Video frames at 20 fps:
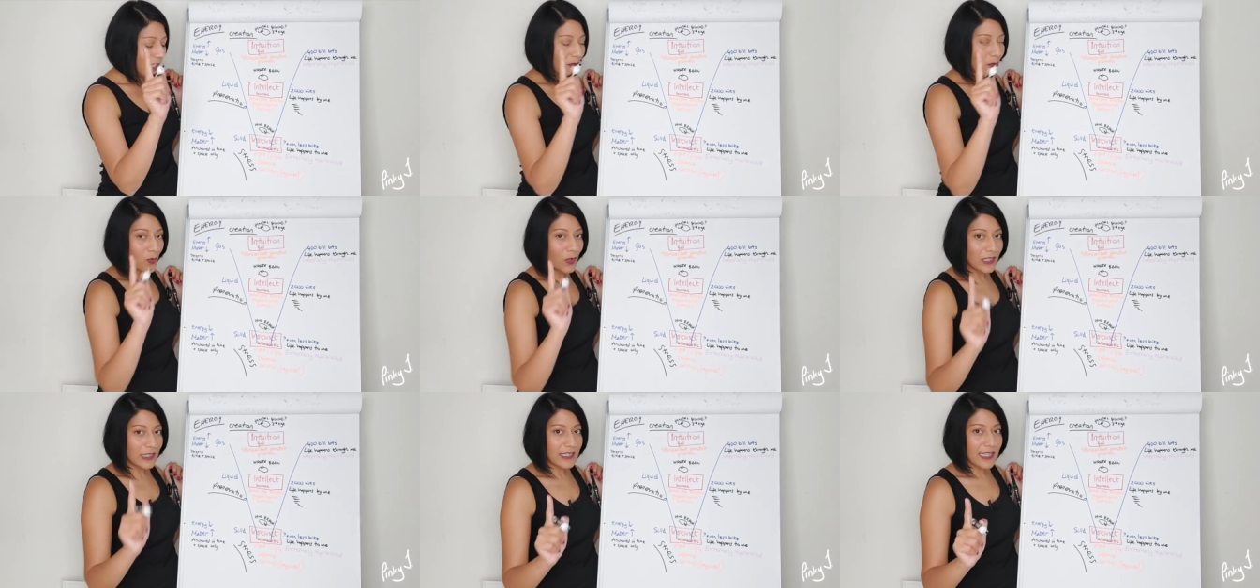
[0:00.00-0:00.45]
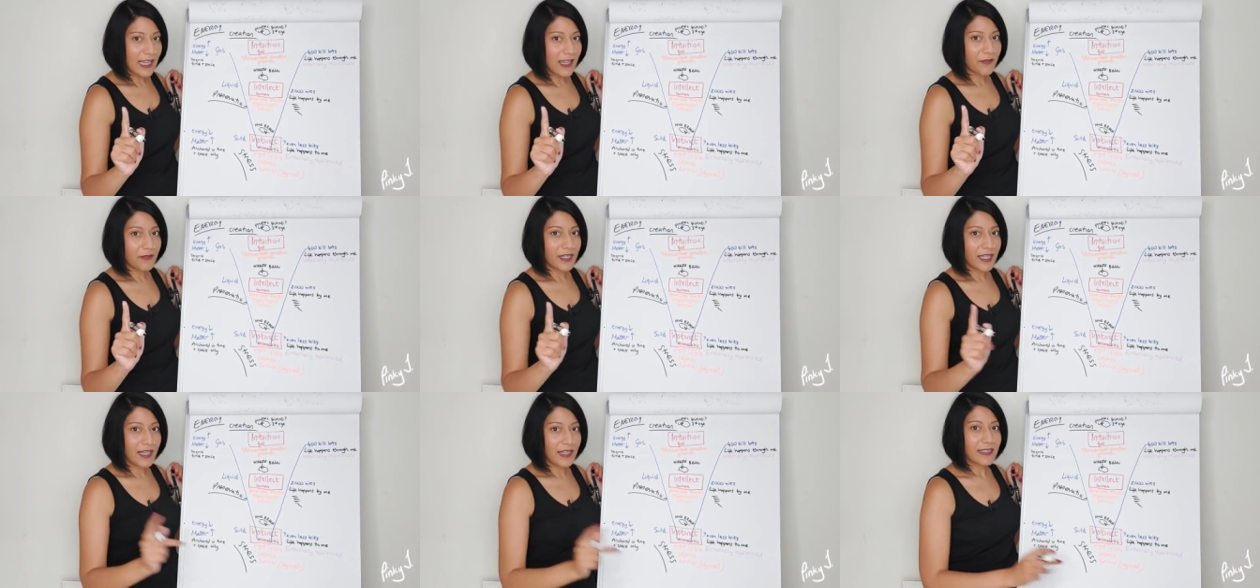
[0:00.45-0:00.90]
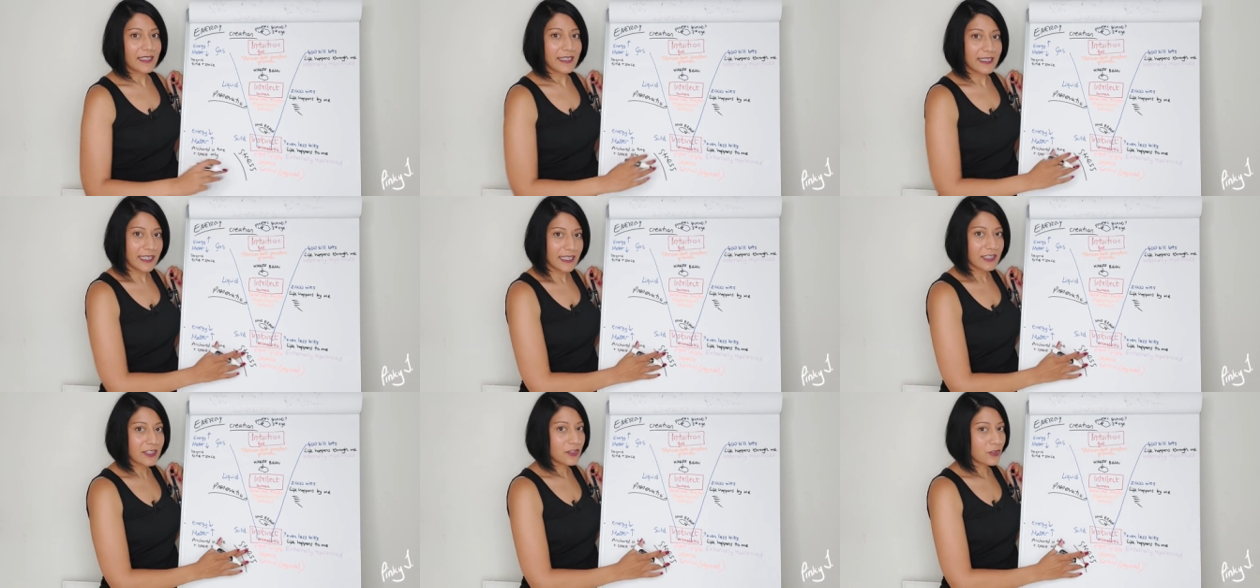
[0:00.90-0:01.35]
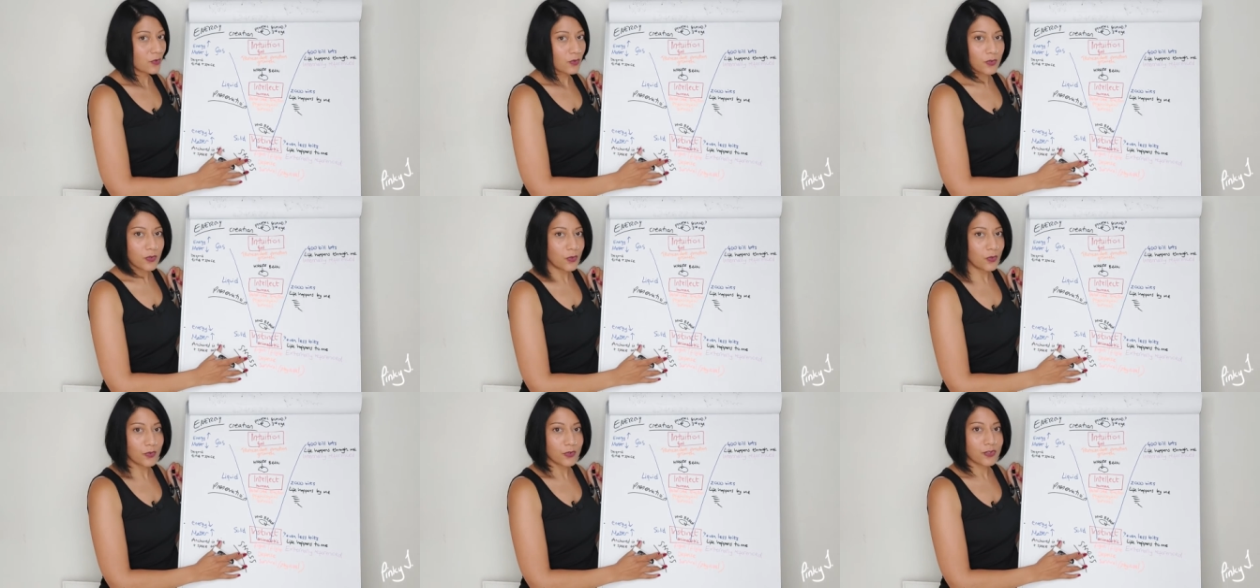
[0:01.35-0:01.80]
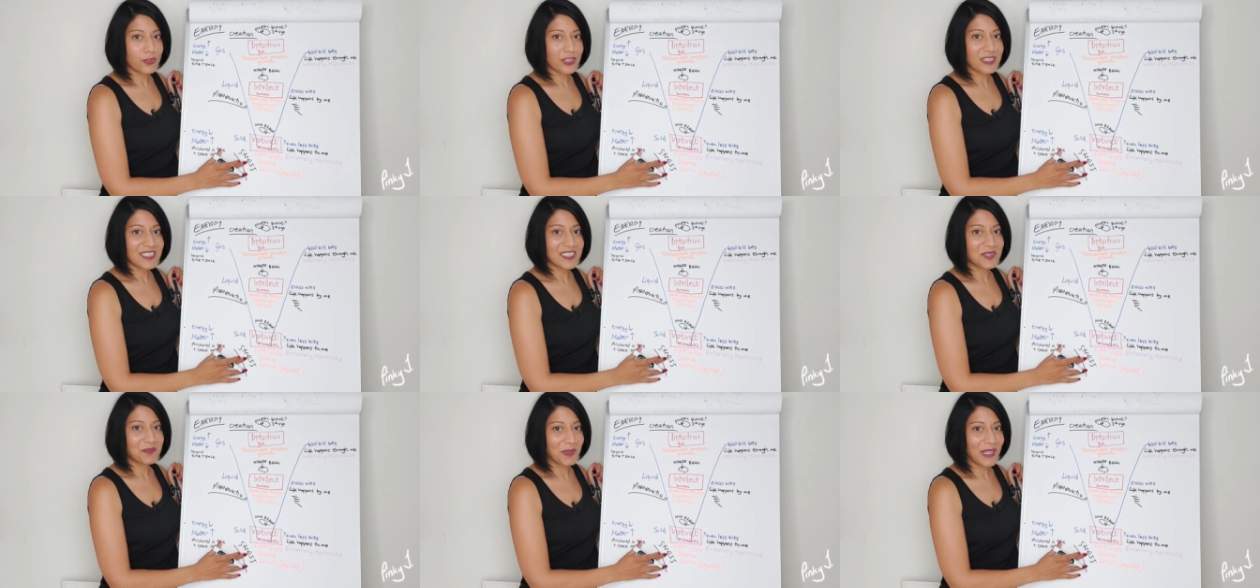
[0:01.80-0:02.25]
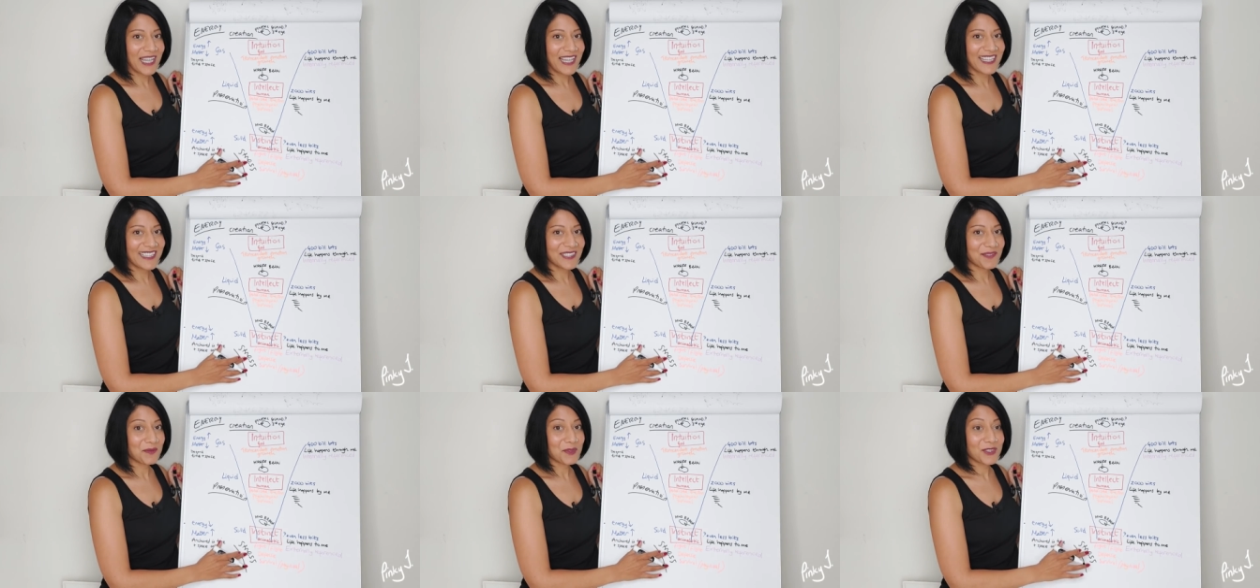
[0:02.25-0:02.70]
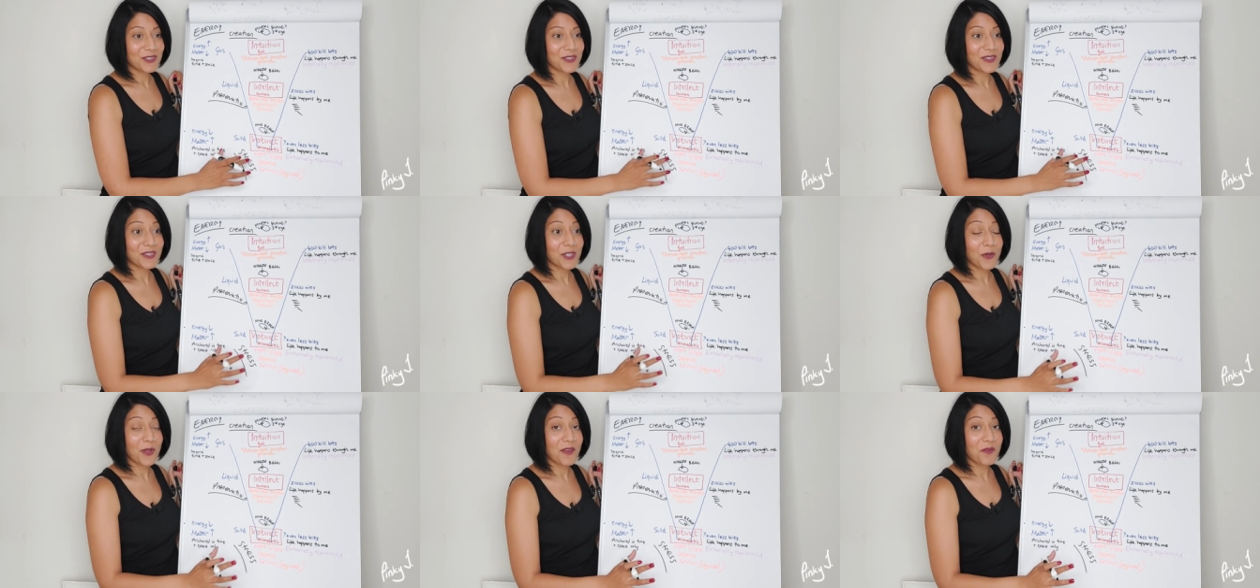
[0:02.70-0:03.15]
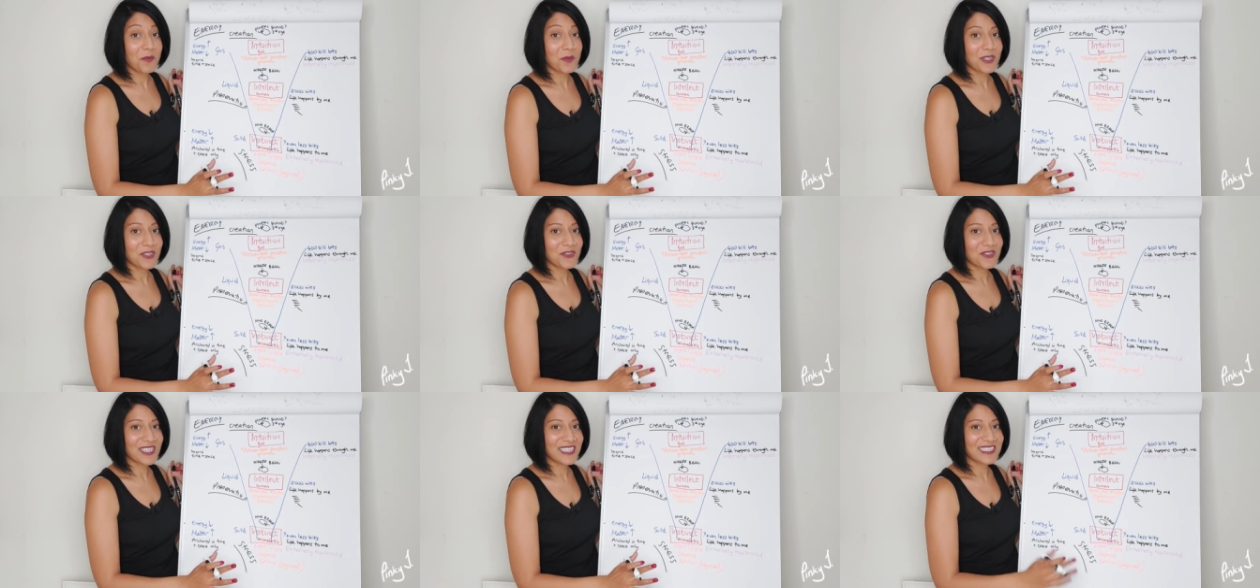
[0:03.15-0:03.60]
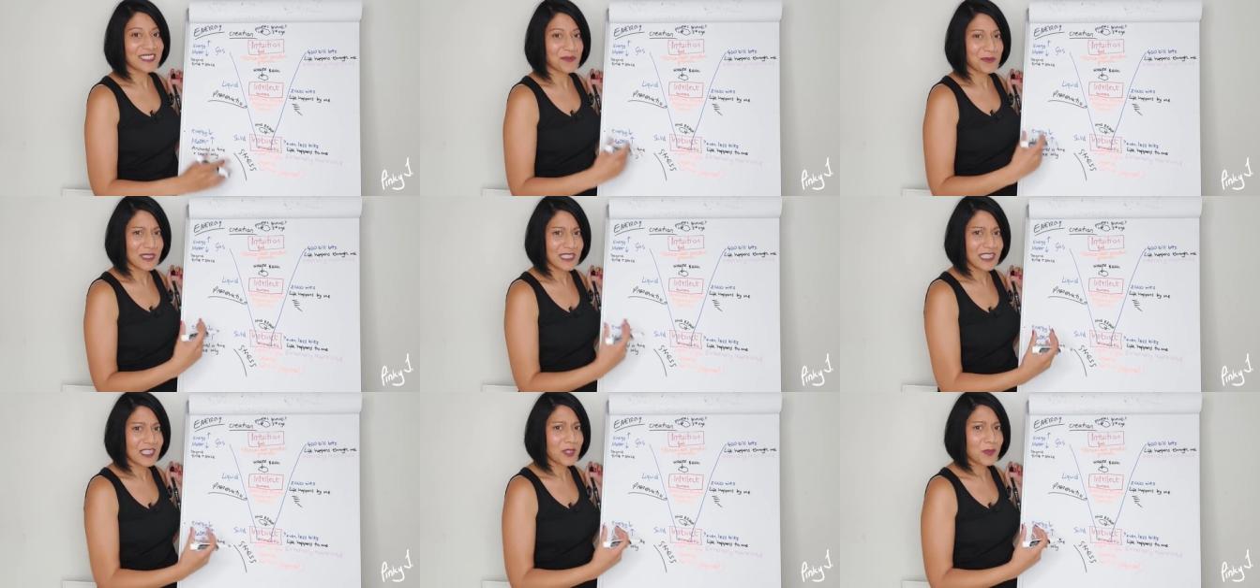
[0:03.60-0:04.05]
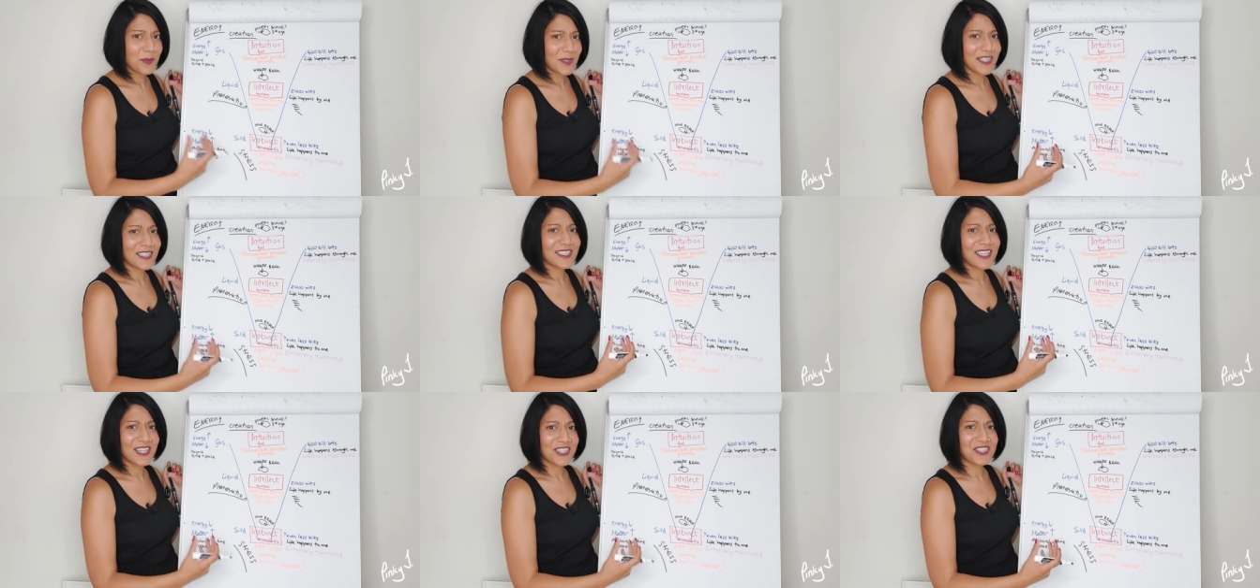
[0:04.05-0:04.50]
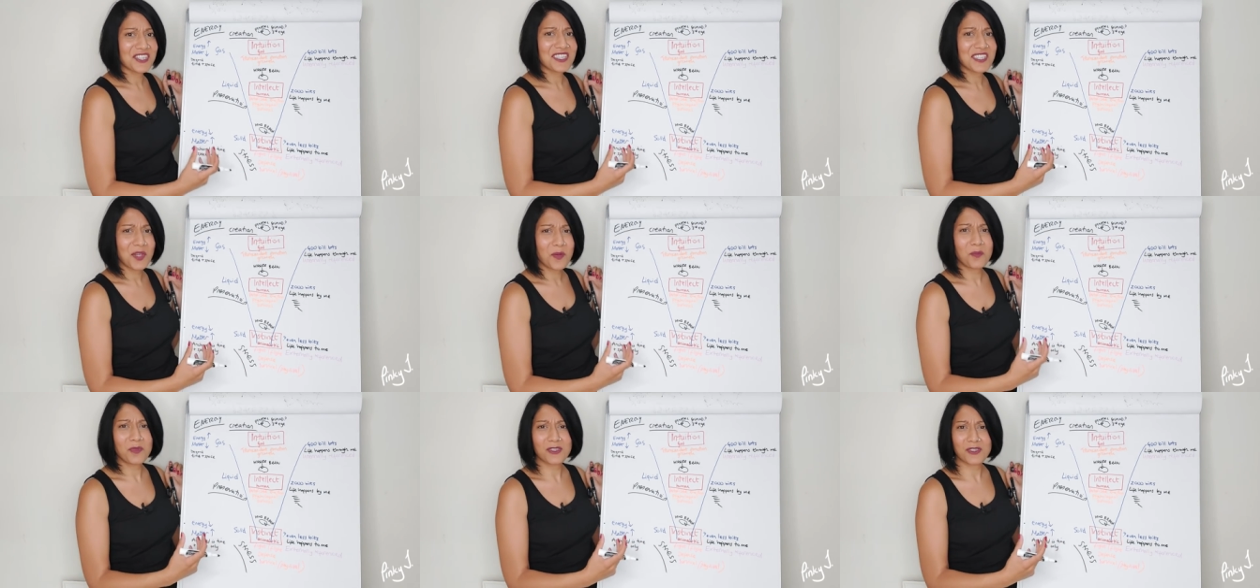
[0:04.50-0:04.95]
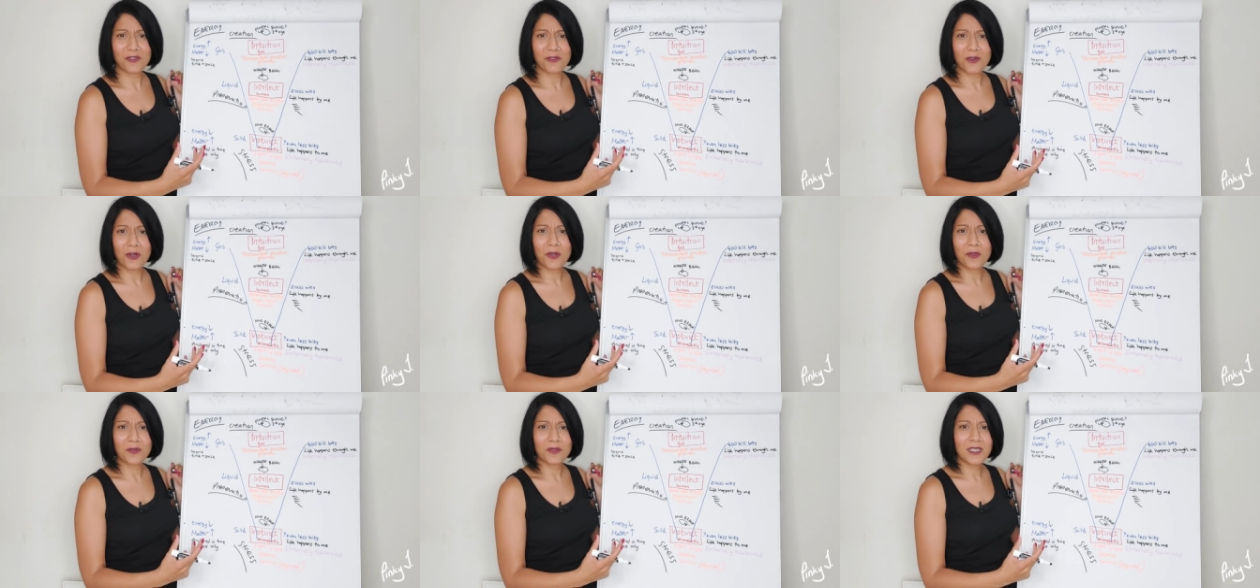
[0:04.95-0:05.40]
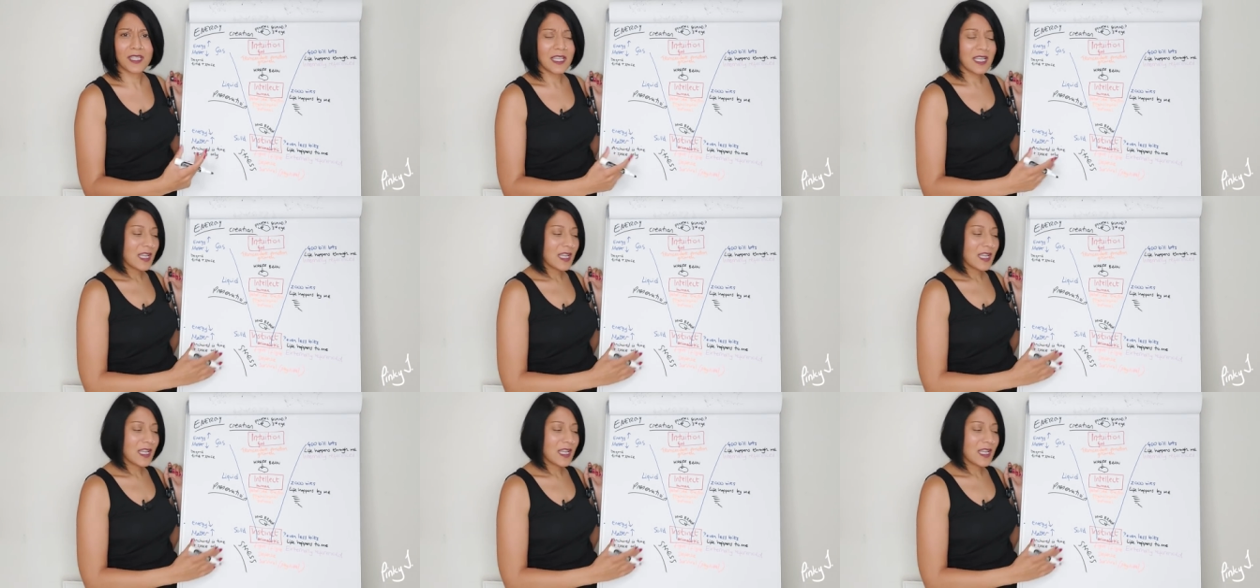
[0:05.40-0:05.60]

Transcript: One caveat, yes, not all stress is bad. I'm not saying don't ever be stressed. We need a little bit of attention to help us grow.